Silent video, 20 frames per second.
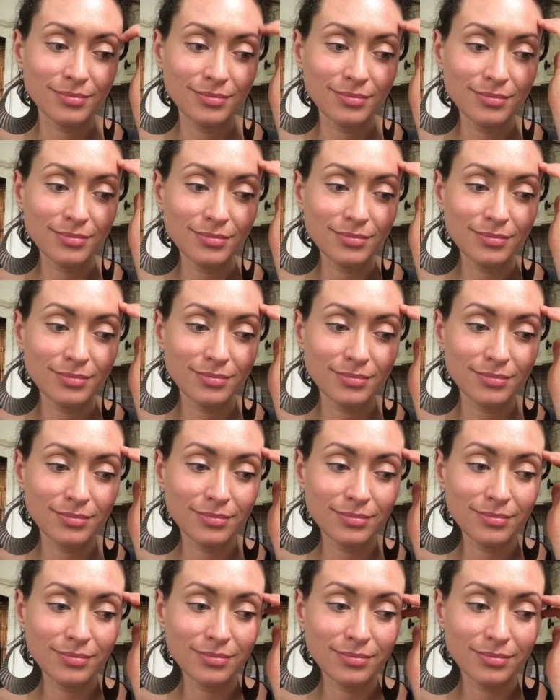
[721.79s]

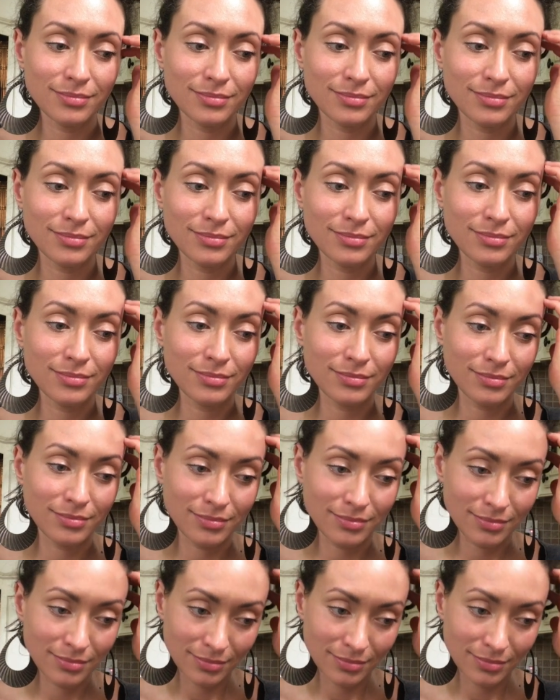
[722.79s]
(silence)